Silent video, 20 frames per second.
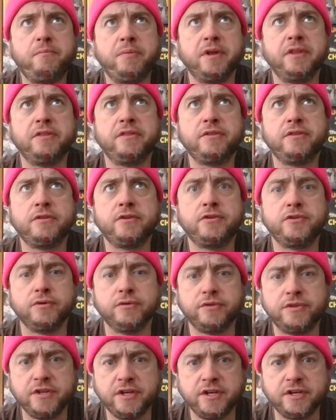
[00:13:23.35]
but the
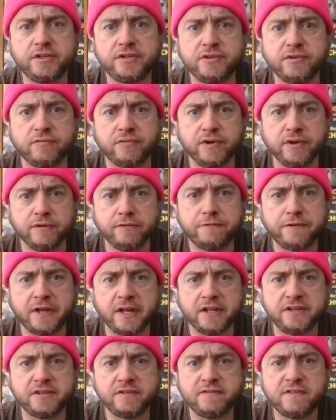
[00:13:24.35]
truth is the real
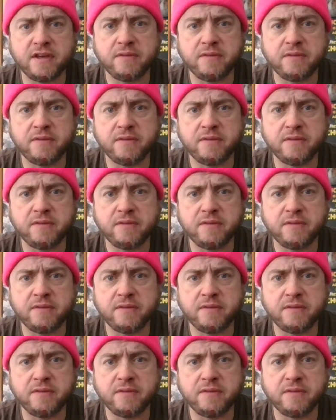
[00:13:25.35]
fans of the